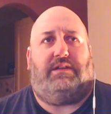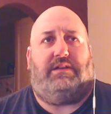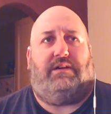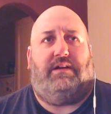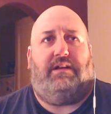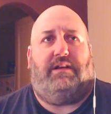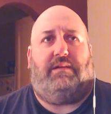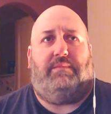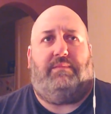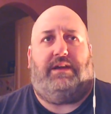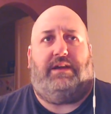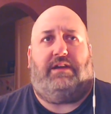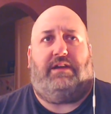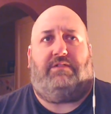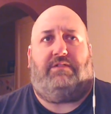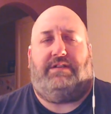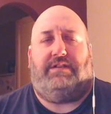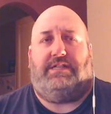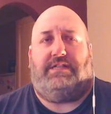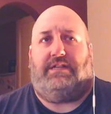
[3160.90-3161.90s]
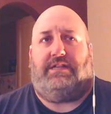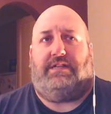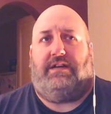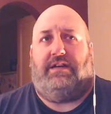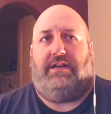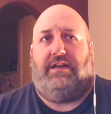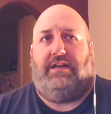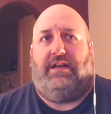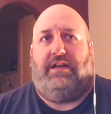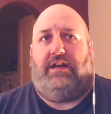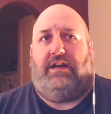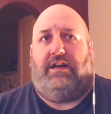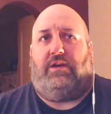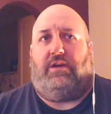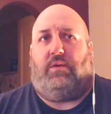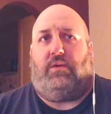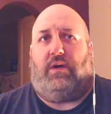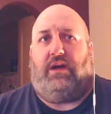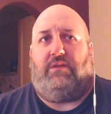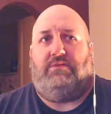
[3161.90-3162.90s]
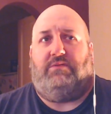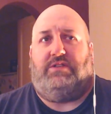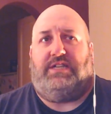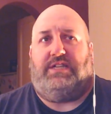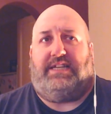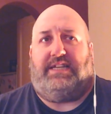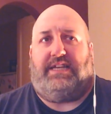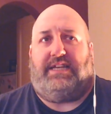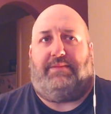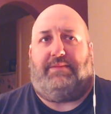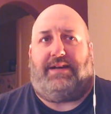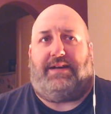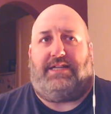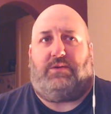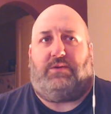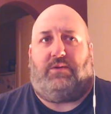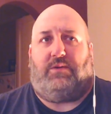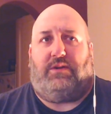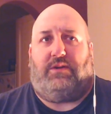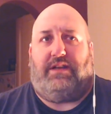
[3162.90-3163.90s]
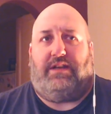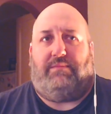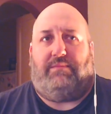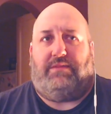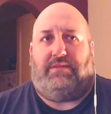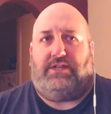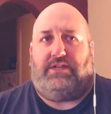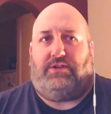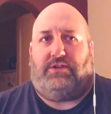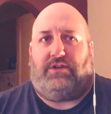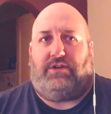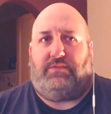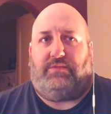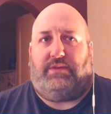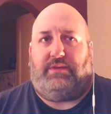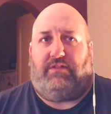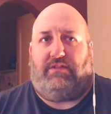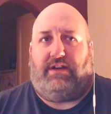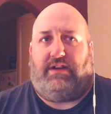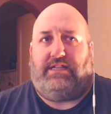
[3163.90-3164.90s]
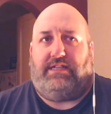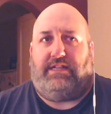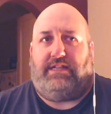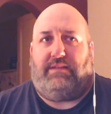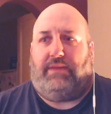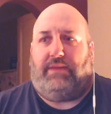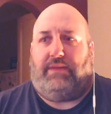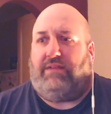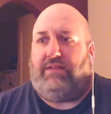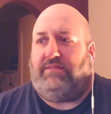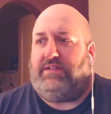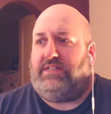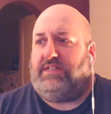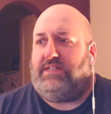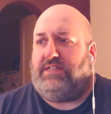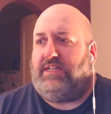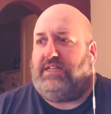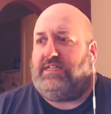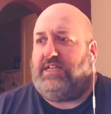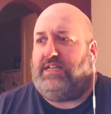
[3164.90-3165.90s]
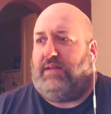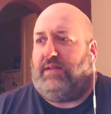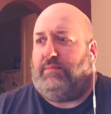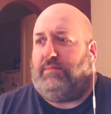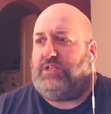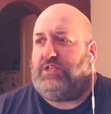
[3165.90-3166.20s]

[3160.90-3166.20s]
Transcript: Like me and Chris are quite OCD about squad numbers. It drives me crazy that Bellerin still isn't number